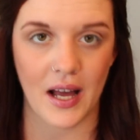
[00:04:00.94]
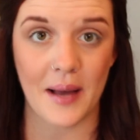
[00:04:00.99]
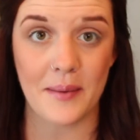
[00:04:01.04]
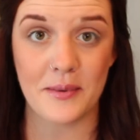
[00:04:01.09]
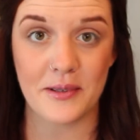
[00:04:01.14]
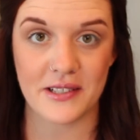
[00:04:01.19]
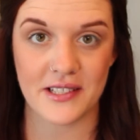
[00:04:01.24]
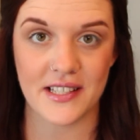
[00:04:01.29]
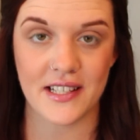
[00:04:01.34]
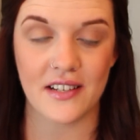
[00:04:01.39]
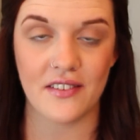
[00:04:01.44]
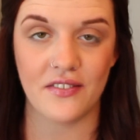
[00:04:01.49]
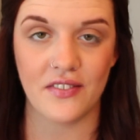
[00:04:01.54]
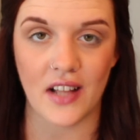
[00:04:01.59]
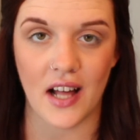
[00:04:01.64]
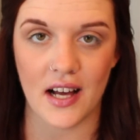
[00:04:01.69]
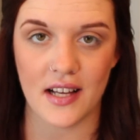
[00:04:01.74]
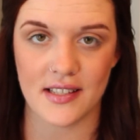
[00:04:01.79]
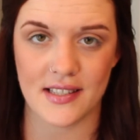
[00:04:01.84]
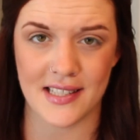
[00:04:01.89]
I'm using a
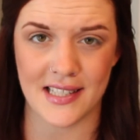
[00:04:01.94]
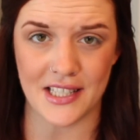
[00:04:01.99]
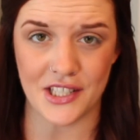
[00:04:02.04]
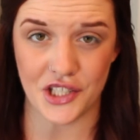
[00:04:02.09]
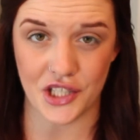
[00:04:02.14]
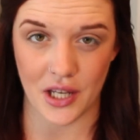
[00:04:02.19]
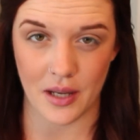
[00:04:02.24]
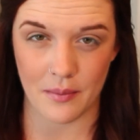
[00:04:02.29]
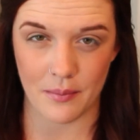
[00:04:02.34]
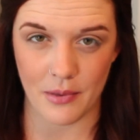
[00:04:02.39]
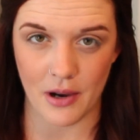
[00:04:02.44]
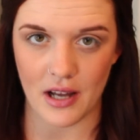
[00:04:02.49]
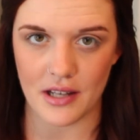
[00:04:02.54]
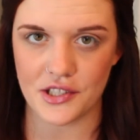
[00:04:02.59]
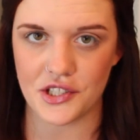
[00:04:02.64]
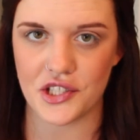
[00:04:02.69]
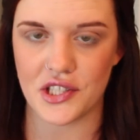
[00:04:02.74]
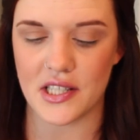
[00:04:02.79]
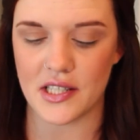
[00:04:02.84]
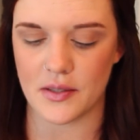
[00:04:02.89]
flat C-shaped
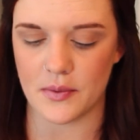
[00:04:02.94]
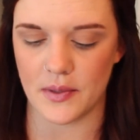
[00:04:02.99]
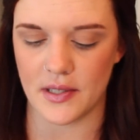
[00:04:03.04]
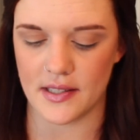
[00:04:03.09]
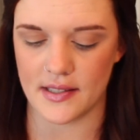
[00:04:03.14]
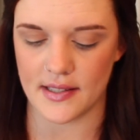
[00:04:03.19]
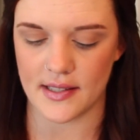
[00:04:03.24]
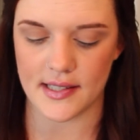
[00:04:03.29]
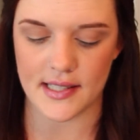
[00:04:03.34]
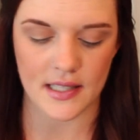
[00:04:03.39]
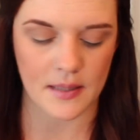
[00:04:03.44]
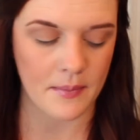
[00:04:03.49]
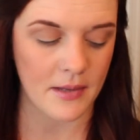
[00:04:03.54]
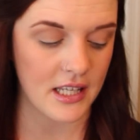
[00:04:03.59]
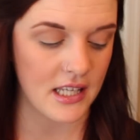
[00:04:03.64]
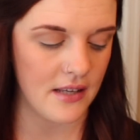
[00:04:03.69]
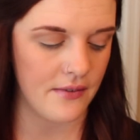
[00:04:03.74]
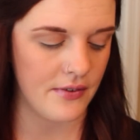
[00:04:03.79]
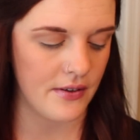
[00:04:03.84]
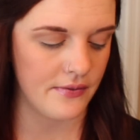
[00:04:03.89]
brush. This one is a Sigma
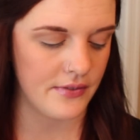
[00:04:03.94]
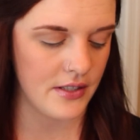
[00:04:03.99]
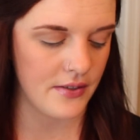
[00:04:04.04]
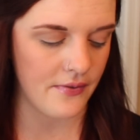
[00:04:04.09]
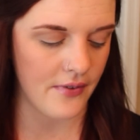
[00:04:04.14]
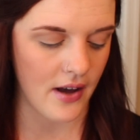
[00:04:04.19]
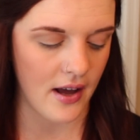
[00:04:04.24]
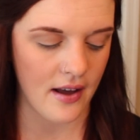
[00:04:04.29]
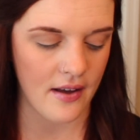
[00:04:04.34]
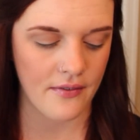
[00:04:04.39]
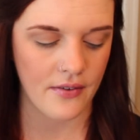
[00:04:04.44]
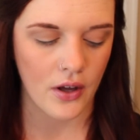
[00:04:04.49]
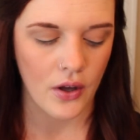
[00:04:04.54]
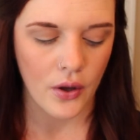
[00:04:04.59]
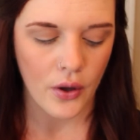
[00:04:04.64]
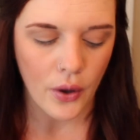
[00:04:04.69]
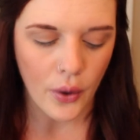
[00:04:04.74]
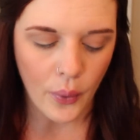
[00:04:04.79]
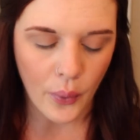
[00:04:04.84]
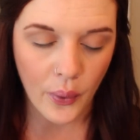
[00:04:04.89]
E55.
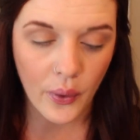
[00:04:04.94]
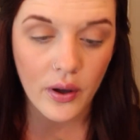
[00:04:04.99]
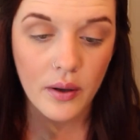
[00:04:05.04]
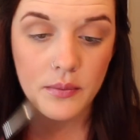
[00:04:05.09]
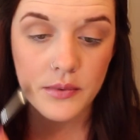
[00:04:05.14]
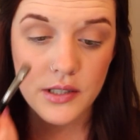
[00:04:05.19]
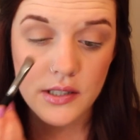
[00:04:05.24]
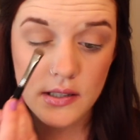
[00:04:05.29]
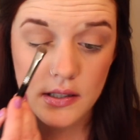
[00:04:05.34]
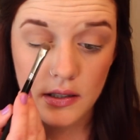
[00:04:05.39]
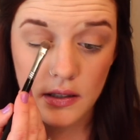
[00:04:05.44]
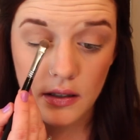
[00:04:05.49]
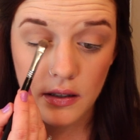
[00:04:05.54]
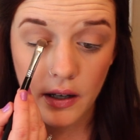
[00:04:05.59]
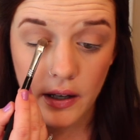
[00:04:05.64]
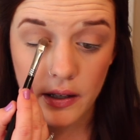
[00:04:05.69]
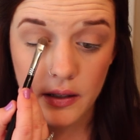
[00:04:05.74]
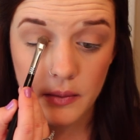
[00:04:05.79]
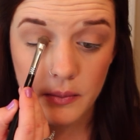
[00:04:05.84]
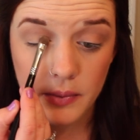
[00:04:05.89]
I'm just going to go
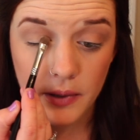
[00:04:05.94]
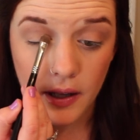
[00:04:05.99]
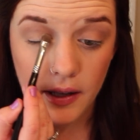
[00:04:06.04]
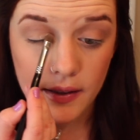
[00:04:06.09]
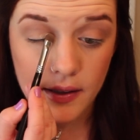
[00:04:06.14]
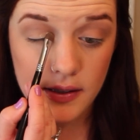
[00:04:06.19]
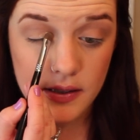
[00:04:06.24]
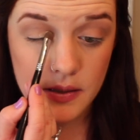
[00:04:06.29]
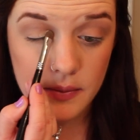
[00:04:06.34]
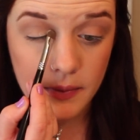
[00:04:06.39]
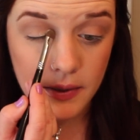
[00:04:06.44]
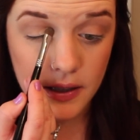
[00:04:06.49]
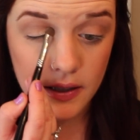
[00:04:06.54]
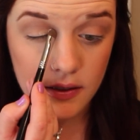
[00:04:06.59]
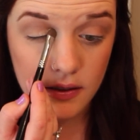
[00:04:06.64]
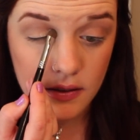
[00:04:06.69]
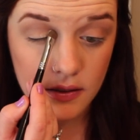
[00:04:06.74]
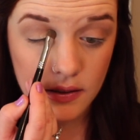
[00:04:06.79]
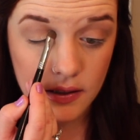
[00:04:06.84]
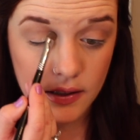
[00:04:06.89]
ahead and apply that to my
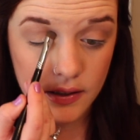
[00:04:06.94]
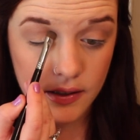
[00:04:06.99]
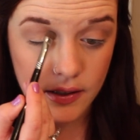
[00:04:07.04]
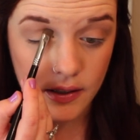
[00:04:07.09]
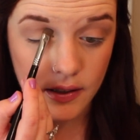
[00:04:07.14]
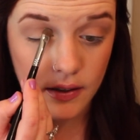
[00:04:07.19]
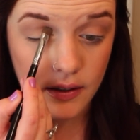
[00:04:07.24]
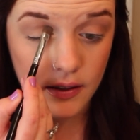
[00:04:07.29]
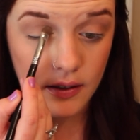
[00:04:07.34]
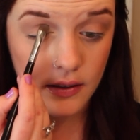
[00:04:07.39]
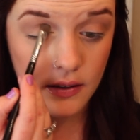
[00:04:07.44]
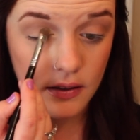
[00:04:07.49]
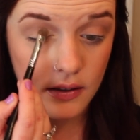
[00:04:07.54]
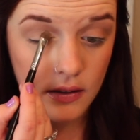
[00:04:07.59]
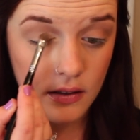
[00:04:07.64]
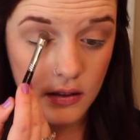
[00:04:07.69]
inner lid here.